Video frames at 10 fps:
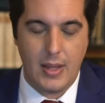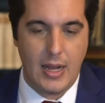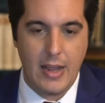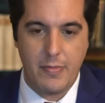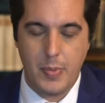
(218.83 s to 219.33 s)

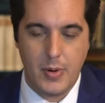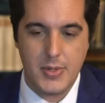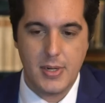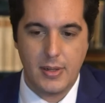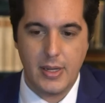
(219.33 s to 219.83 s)
I've
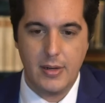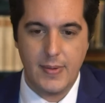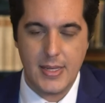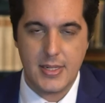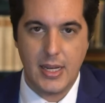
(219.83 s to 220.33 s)
personally
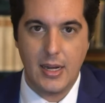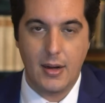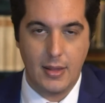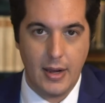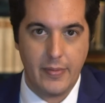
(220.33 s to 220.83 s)
investigated
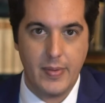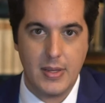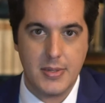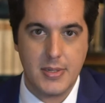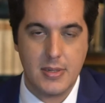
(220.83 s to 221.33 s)
a lot of
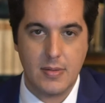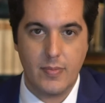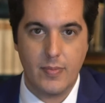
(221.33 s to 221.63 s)
this.